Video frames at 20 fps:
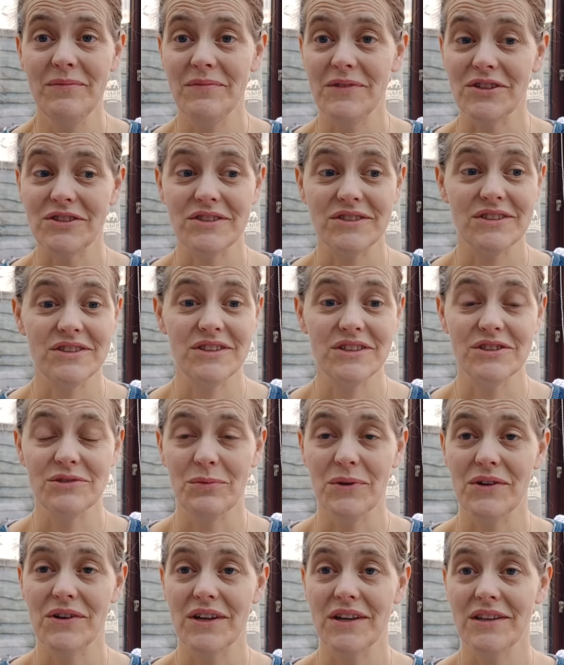just
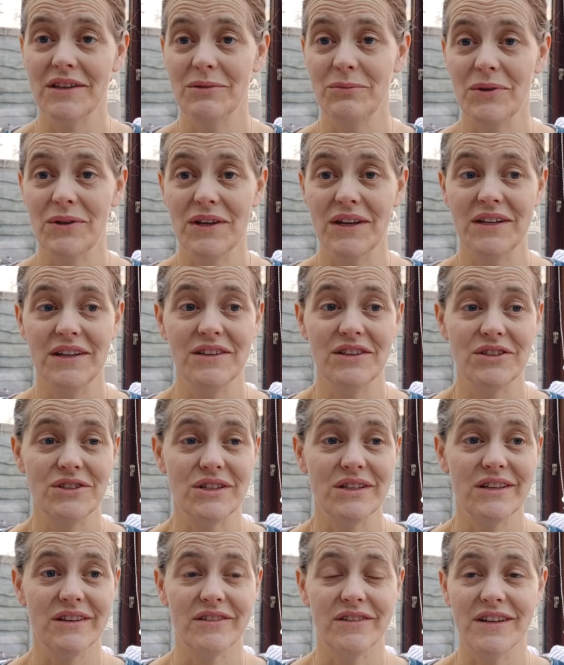working in the
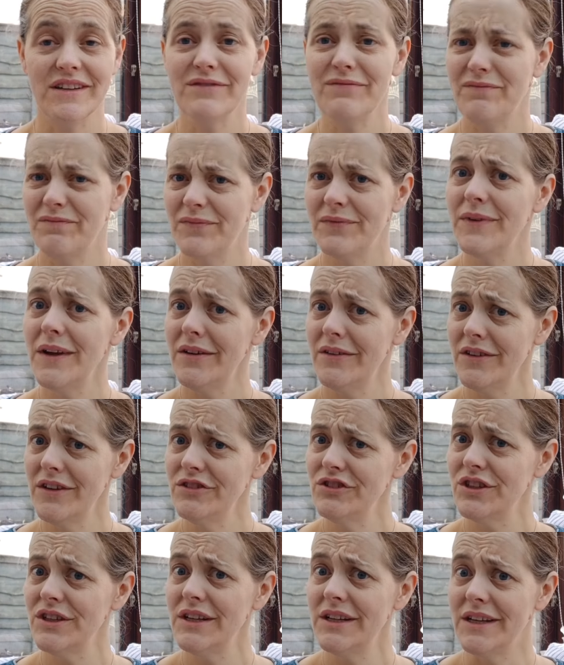chiller, and it's very
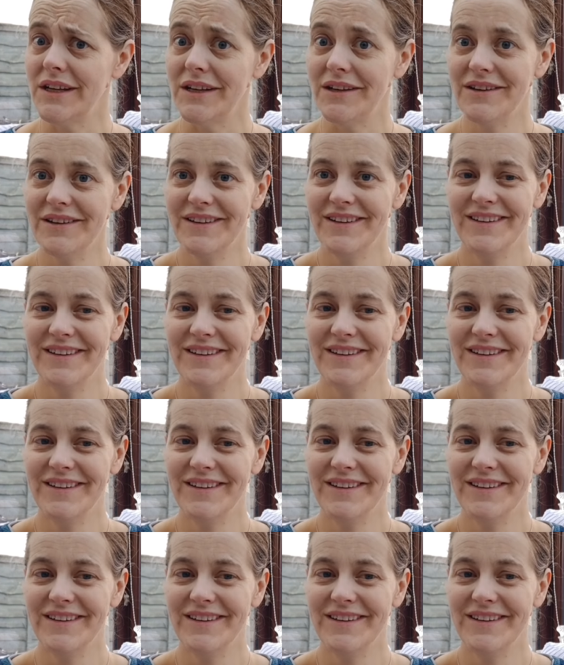chilly,